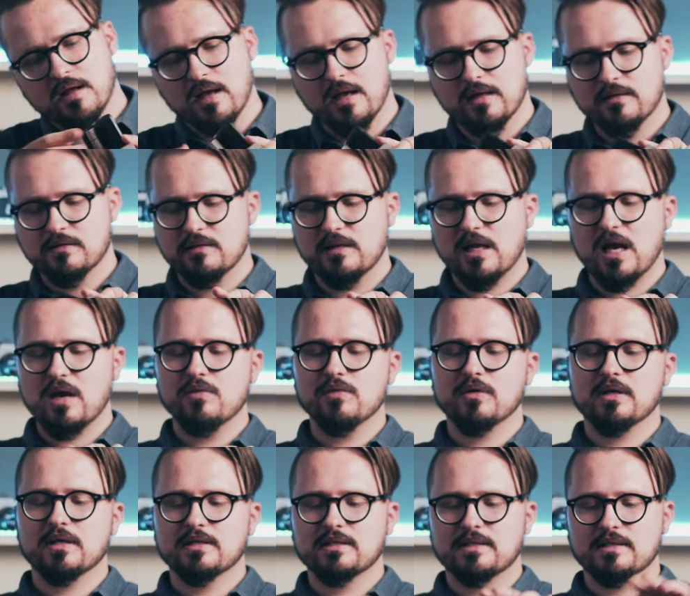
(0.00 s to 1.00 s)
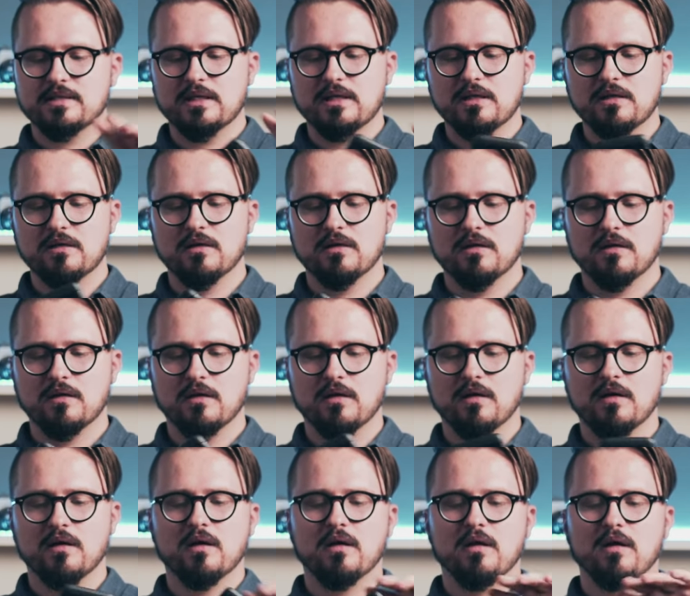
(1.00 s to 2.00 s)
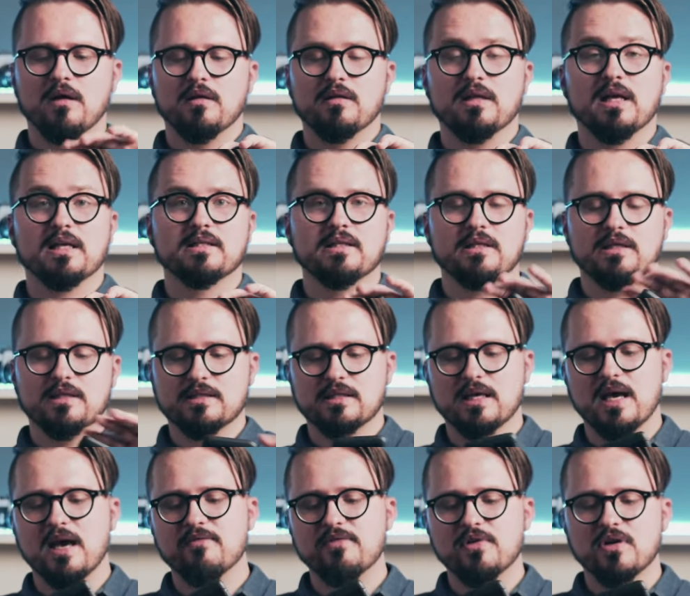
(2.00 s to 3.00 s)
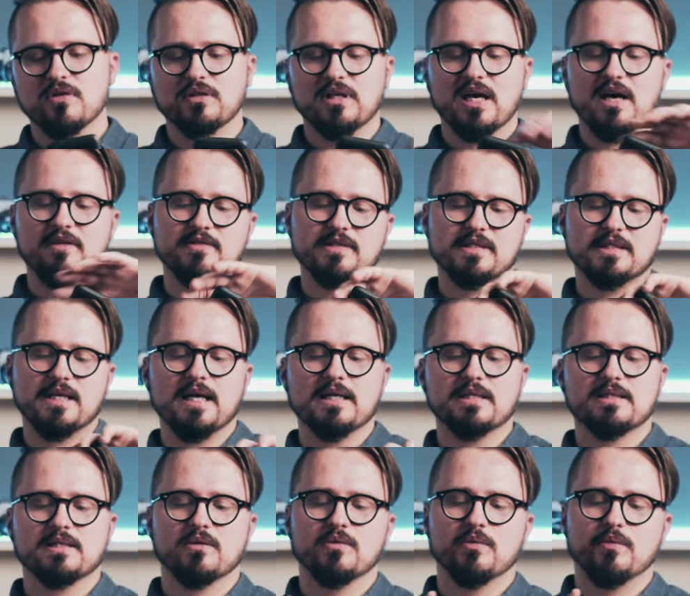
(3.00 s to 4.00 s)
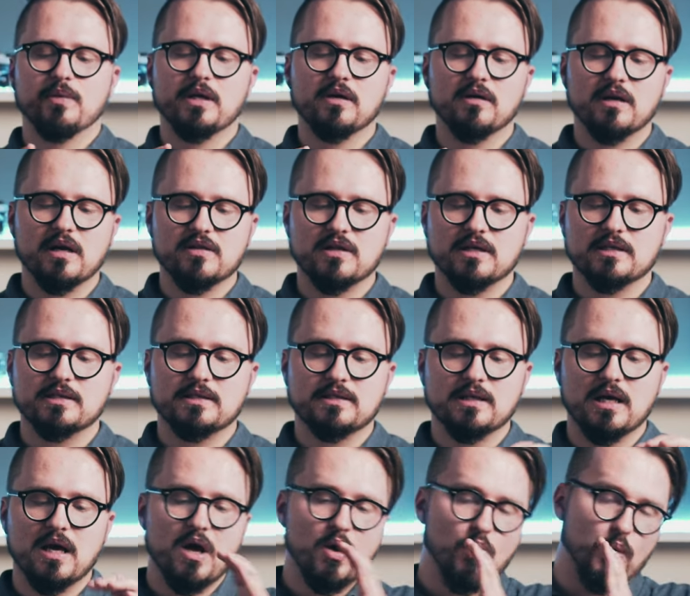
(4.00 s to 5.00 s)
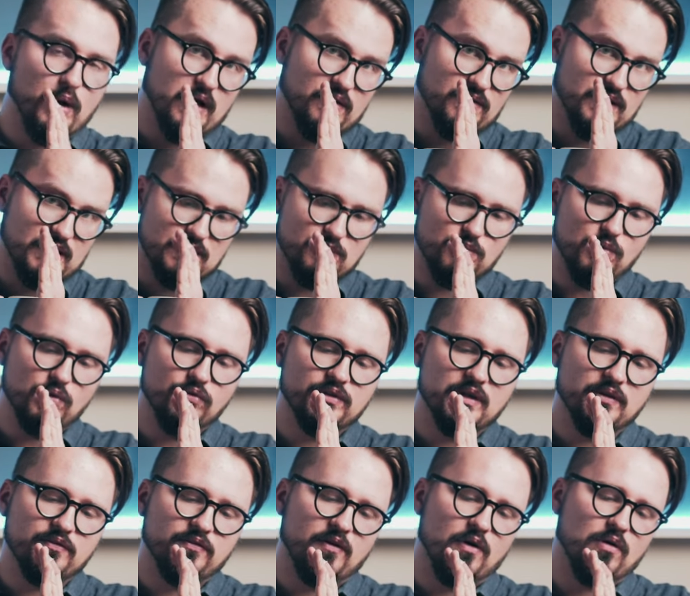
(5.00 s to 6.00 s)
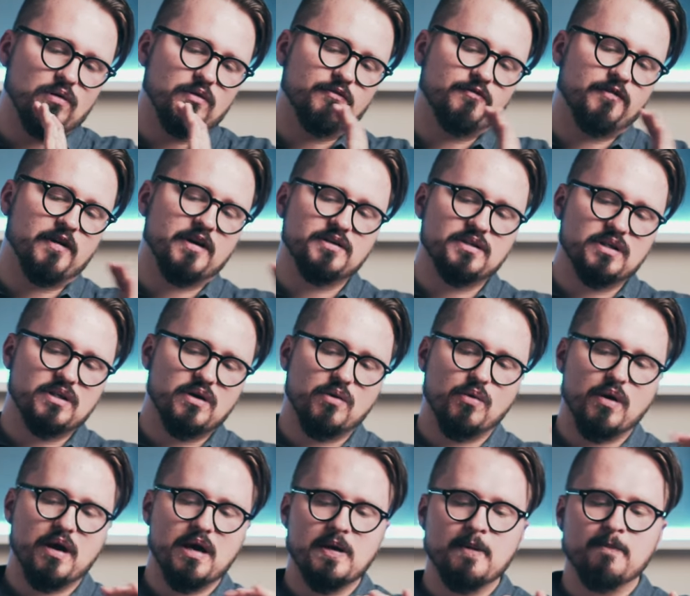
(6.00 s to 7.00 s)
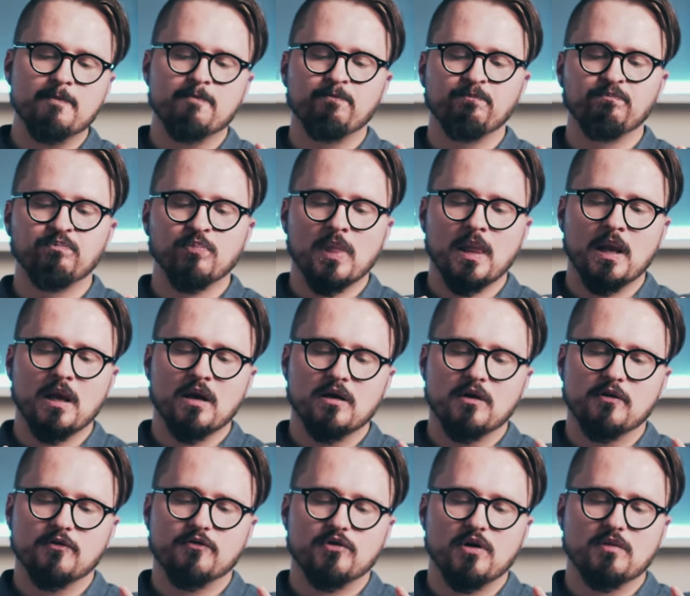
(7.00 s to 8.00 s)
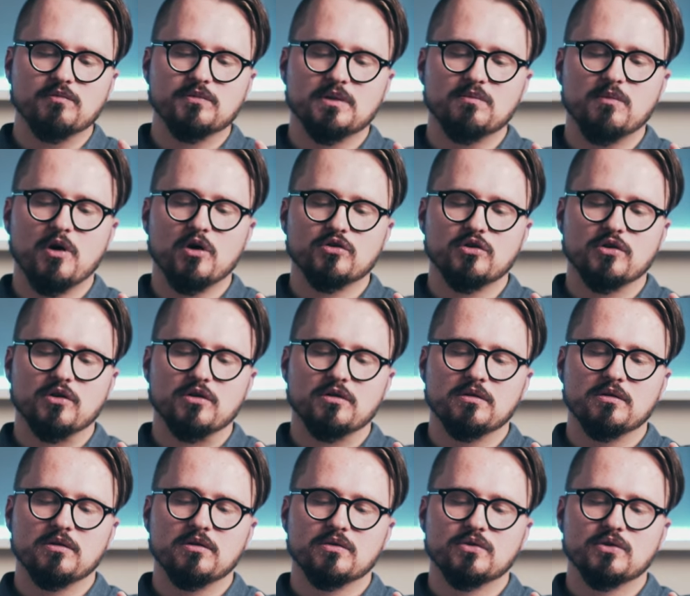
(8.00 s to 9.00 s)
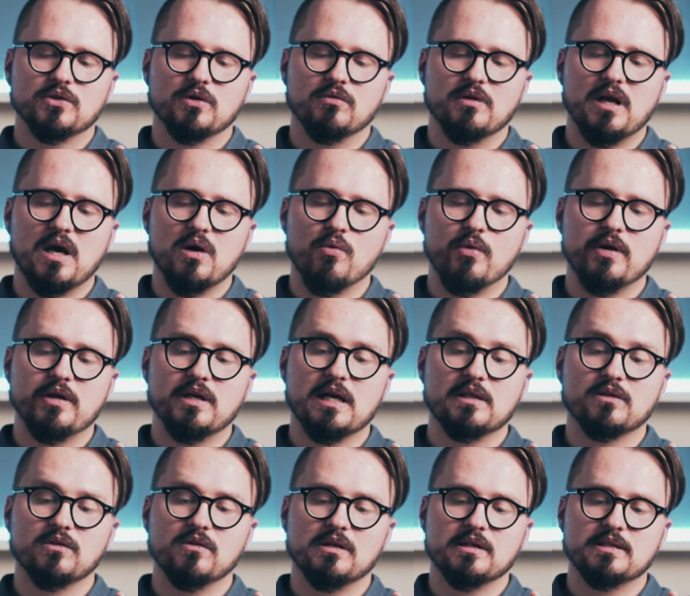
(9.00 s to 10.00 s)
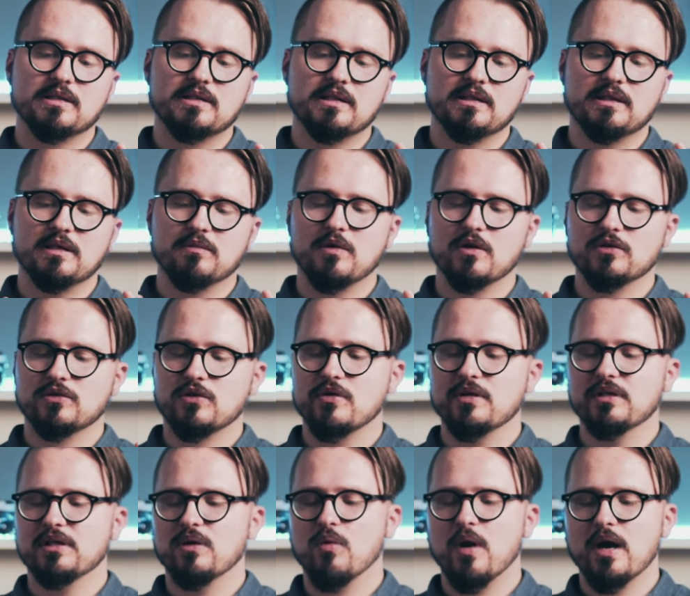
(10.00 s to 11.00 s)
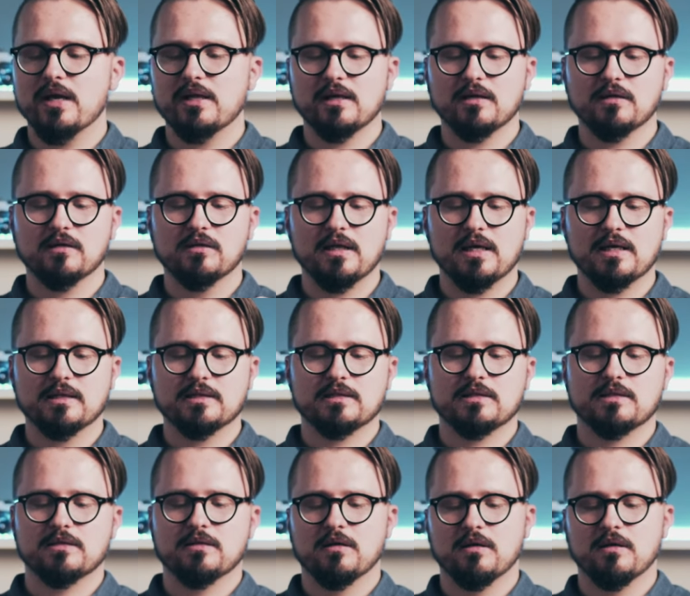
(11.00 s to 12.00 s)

and now you can see that it's heavy on the other side so we're gonna just we can just move the phone further away from the motor. So now we're not gonna see the motor in the wide angle lens.